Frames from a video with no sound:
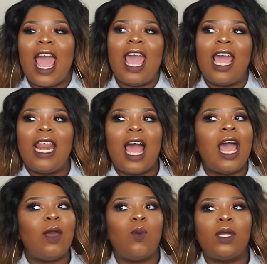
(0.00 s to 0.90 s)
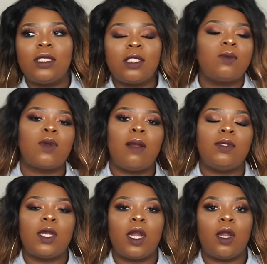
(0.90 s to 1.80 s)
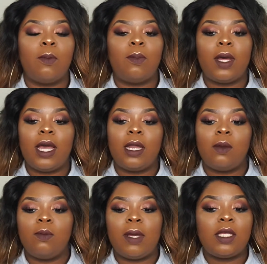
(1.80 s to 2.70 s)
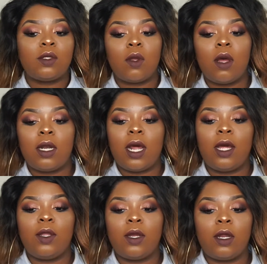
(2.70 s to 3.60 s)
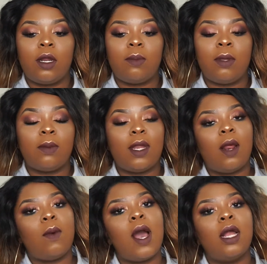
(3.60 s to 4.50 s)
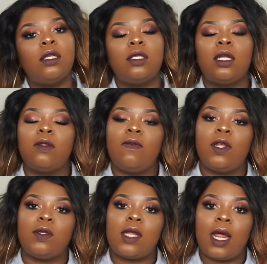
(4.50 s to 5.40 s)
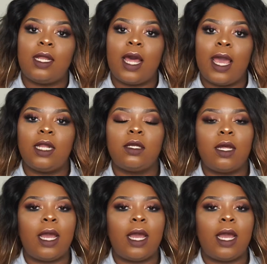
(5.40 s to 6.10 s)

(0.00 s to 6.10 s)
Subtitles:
And I wasn't subscribed to her, but based on other people that I watched and other videos that I liked,